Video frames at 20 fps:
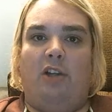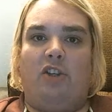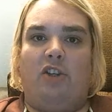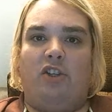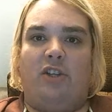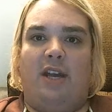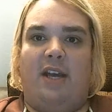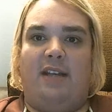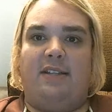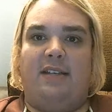
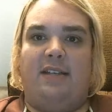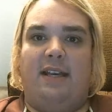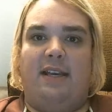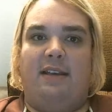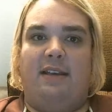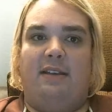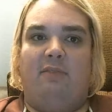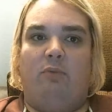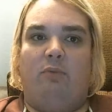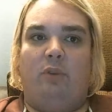as
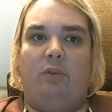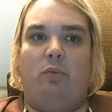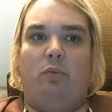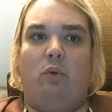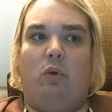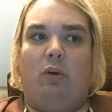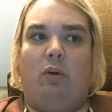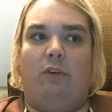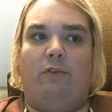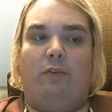a
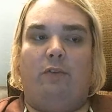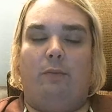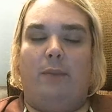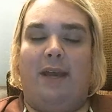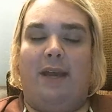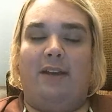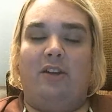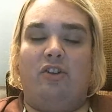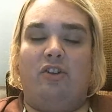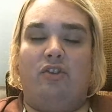reward for
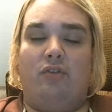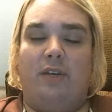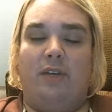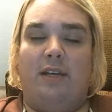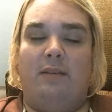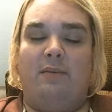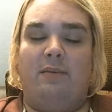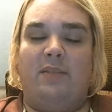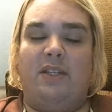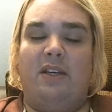Mega
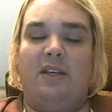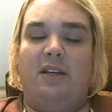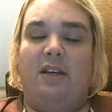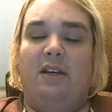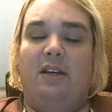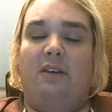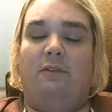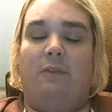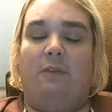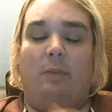Streams
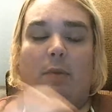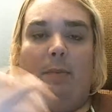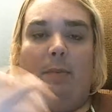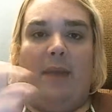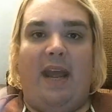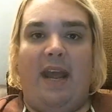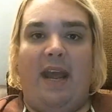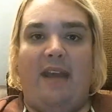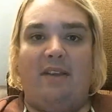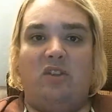from the
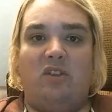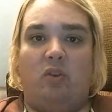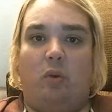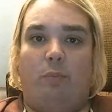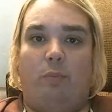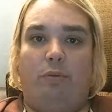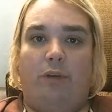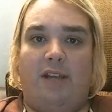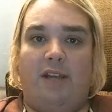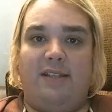past or
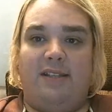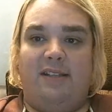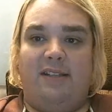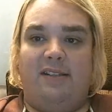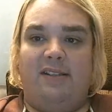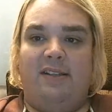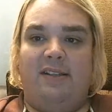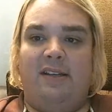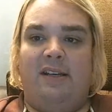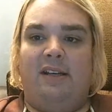present.
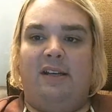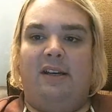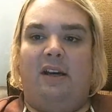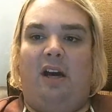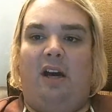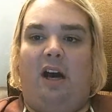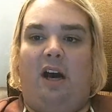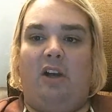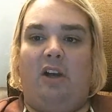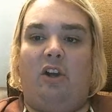
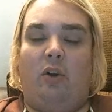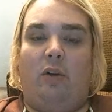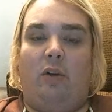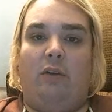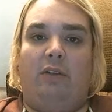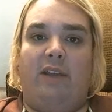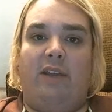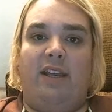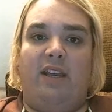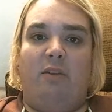Uh,
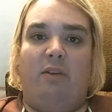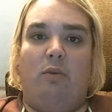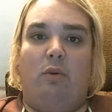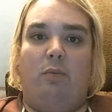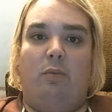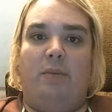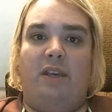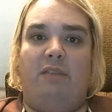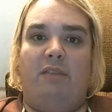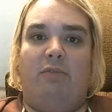currently, it will
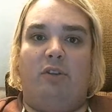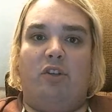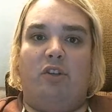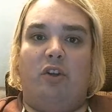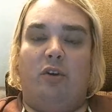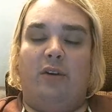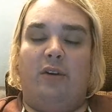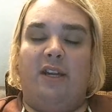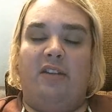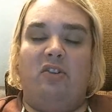be
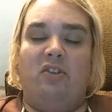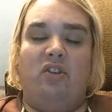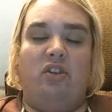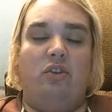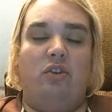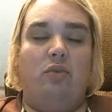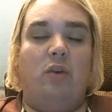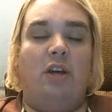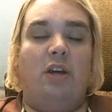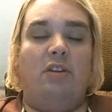returning
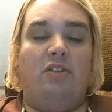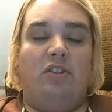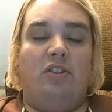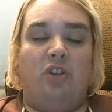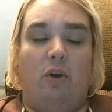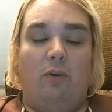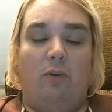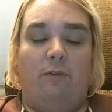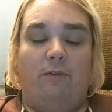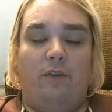to
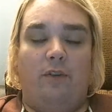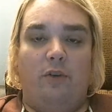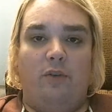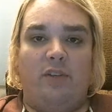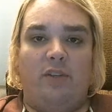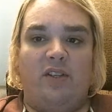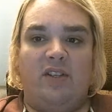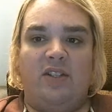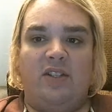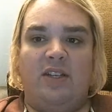
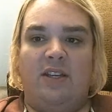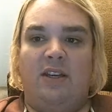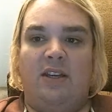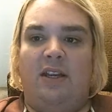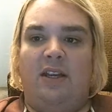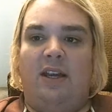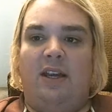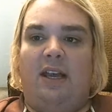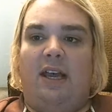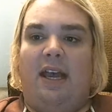Dofus.
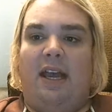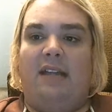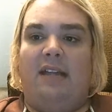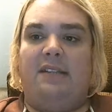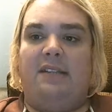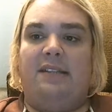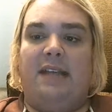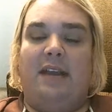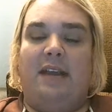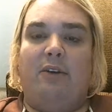And
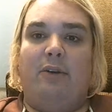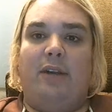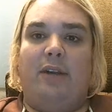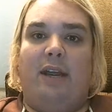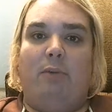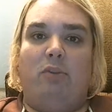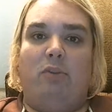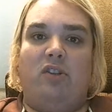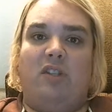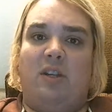Saturday
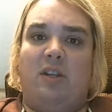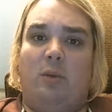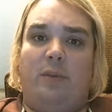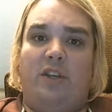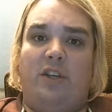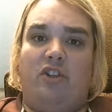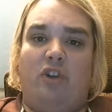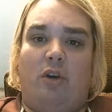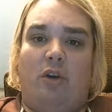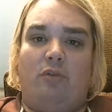will still be
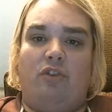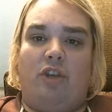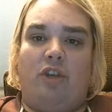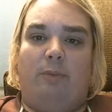JoJo.